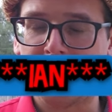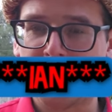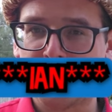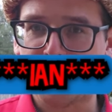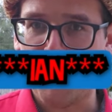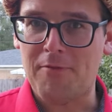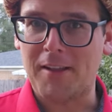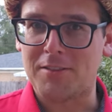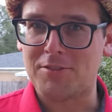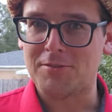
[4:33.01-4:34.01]

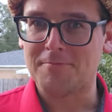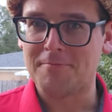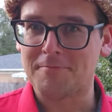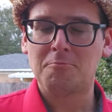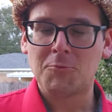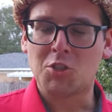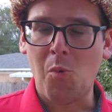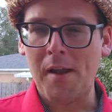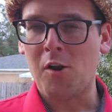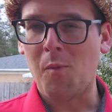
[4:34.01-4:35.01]
suffix. So
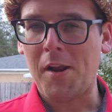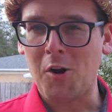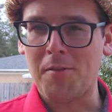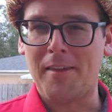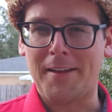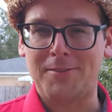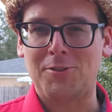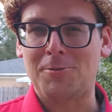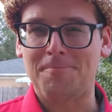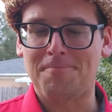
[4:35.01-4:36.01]
why aren't we Earthians?